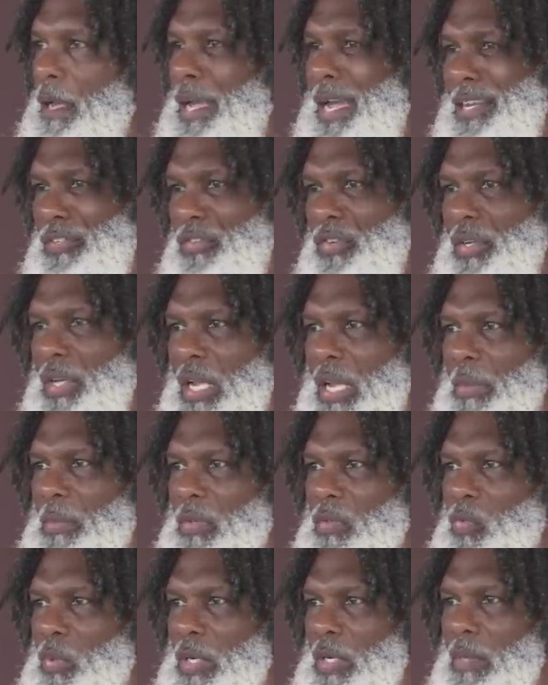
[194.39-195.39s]
Extra game
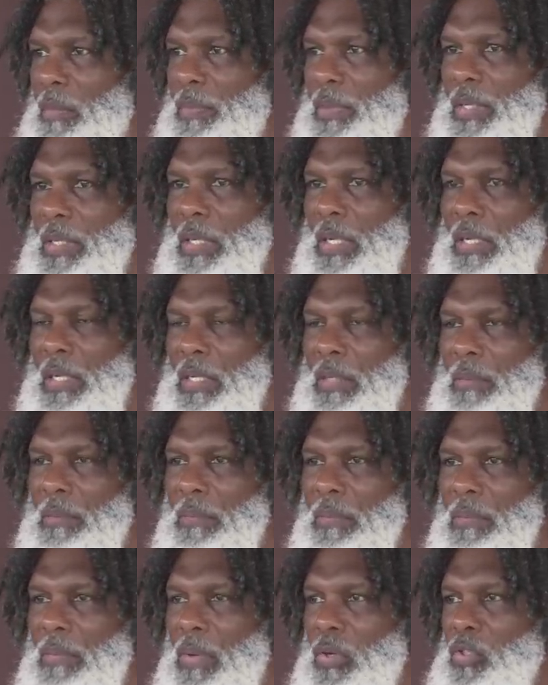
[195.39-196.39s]
as well. But
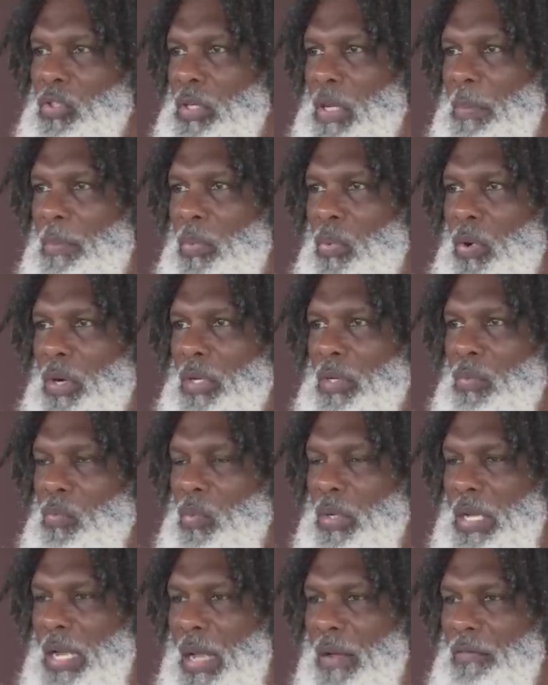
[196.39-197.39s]
most important,
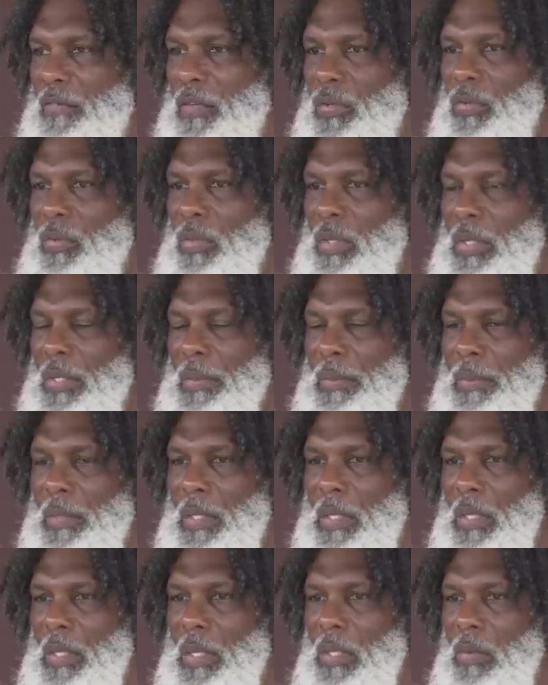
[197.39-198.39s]
we have to
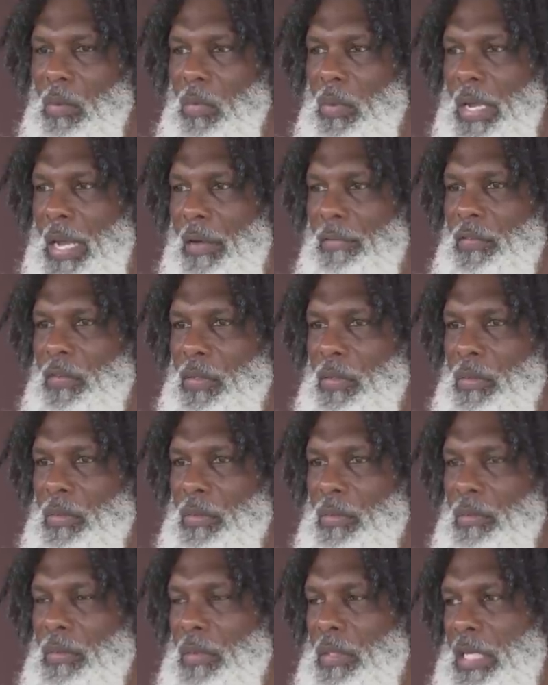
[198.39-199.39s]

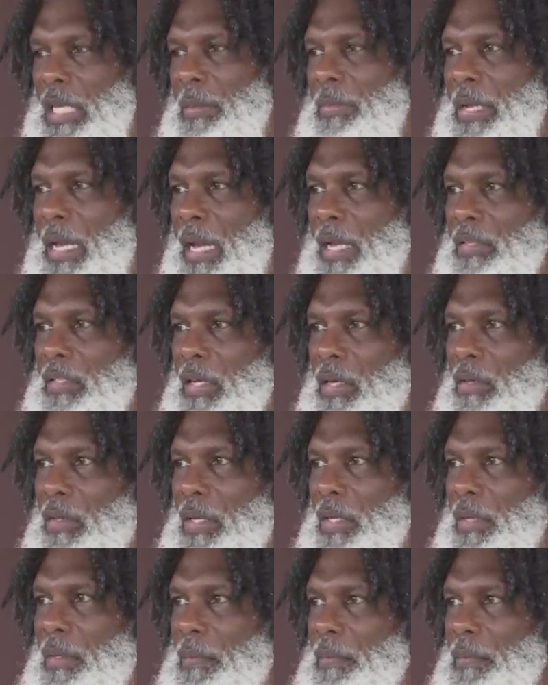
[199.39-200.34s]
keep guys healthy.